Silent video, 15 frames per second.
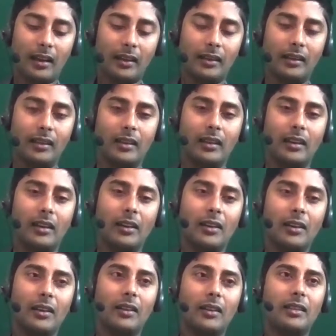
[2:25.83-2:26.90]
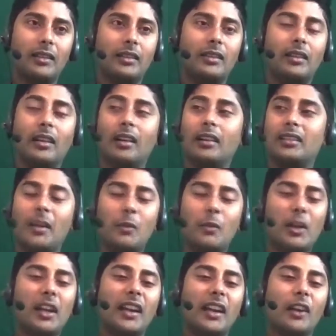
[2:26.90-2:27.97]
The STEM
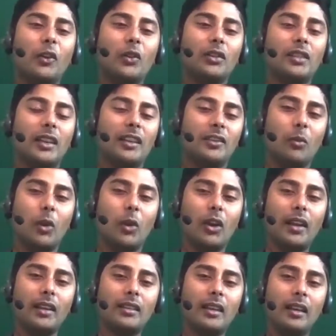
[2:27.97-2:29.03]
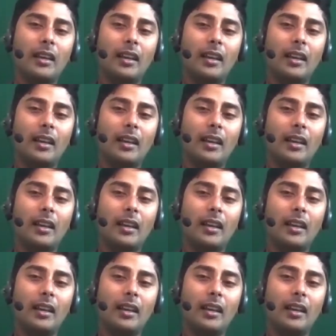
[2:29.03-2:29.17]
related course, that is robotics.